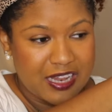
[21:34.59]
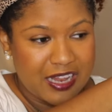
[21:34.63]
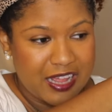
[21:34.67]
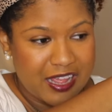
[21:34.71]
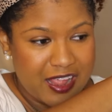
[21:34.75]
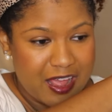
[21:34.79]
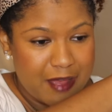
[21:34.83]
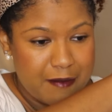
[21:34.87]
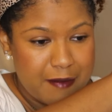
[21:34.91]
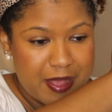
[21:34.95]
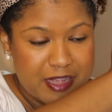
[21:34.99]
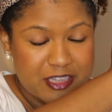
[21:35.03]

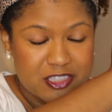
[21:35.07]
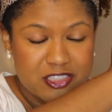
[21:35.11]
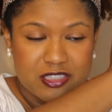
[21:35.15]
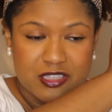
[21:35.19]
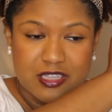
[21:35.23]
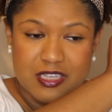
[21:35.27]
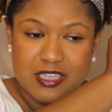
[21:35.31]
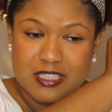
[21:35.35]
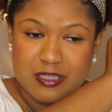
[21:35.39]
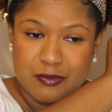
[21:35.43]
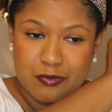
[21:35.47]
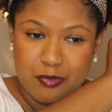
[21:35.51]
like I'm
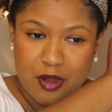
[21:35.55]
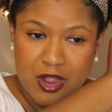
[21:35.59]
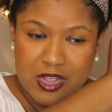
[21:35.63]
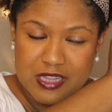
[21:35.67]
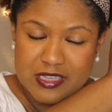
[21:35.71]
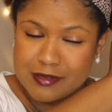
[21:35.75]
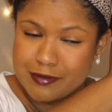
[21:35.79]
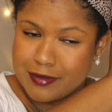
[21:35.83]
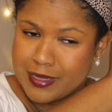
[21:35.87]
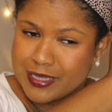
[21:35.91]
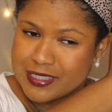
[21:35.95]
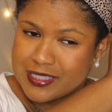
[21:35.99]
actually
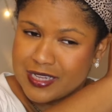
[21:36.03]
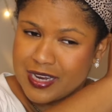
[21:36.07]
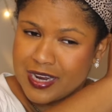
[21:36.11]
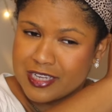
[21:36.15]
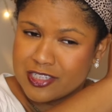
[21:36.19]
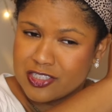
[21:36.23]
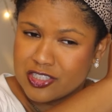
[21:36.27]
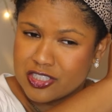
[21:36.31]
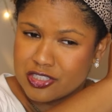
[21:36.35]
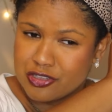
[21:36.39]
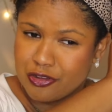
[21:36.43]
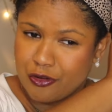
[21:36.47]
surprised. I'm like, did
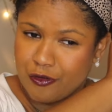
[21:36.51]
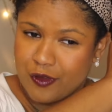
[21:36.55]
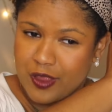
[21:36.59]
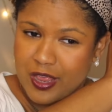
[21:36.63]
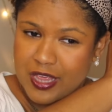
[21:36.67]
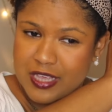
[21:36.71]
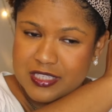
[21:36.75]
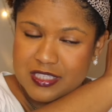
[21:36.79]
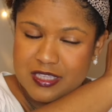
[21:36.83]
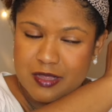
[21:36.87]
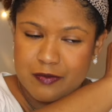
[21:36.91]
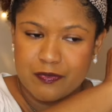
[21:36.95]
I just
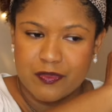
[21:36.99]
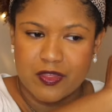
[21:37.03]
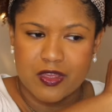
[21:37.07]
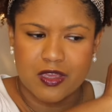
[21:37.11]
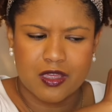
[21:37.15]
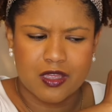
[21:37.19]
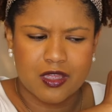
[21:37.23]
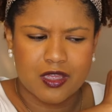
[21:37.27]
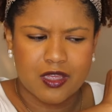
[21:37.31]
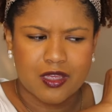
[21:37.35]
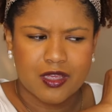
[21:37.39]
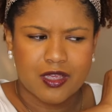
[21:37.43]
create
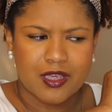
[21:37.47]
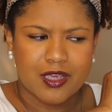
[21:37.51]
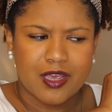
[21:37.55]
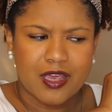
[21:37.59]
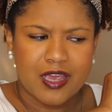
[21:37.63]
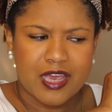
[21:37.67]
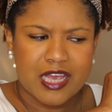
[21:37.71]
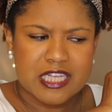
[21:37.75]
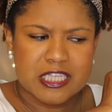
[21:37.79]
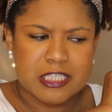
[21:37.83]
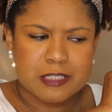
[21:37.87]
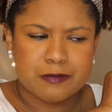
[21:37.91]
something?
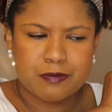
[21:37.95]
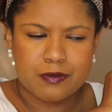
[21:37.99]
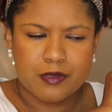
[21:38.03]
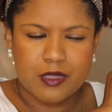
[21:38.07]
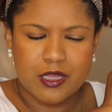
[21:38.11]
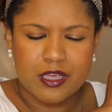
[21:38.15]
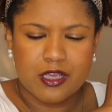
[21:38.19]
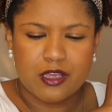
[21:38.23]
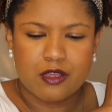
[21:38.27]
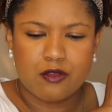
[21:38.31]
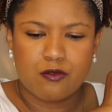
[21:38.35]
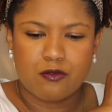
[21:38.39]
It's
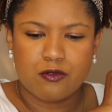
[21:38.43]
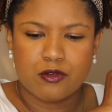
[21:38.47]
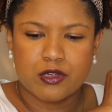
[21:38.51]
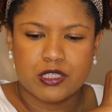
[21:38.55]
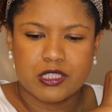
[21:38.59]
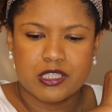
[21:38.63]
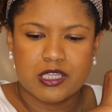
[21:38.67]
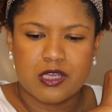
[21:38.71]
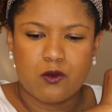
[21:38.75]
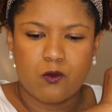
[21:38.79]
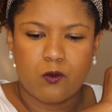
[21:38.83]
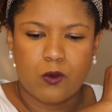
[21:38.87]
playing
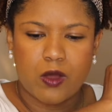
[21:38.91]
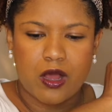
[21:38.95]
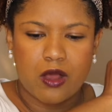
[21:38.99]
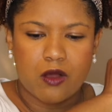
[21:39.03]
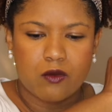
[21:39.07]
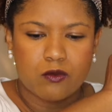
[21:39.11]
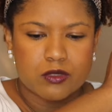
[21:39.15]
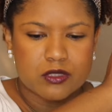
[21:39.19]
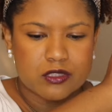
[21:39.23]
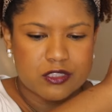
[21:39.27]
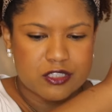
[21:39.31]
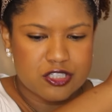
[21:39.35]
really
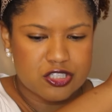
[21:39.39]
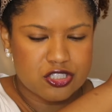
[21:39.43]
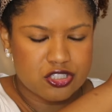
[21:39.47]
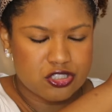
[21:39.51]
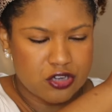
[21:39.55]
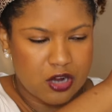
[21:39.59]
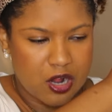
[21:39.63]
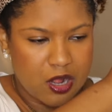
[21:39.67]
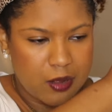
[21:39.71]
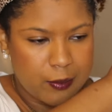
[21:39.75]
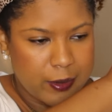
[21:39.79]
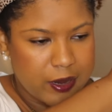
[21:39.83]
well with this
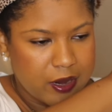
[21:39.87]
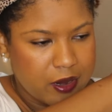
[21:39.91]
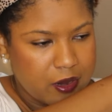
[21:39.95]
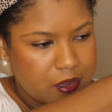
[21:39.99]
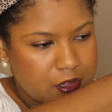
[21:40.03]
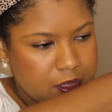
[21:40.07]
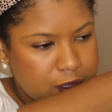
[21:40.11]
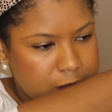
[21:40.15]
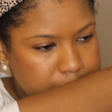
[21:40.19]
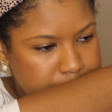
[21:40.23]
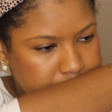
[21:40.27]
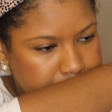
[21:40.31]

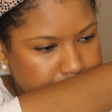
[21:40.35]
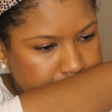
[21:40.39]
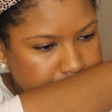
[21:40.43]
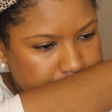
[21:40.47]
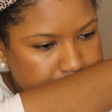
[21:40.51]
strawberry.